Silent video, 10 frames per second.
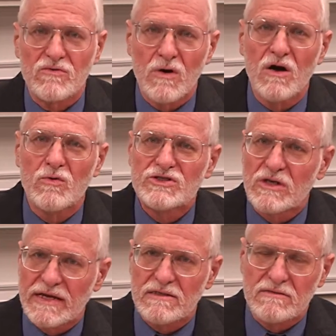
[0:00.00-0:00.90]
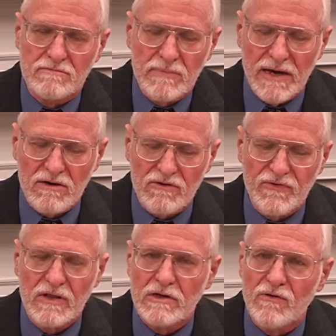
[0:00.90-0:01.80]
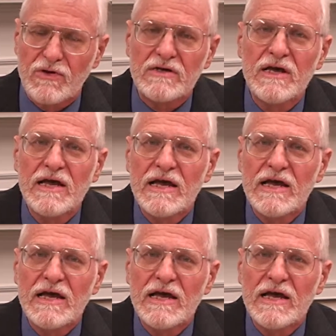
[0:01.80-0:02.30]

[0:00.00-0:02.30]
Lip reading: was elected mayor of Philadelphia.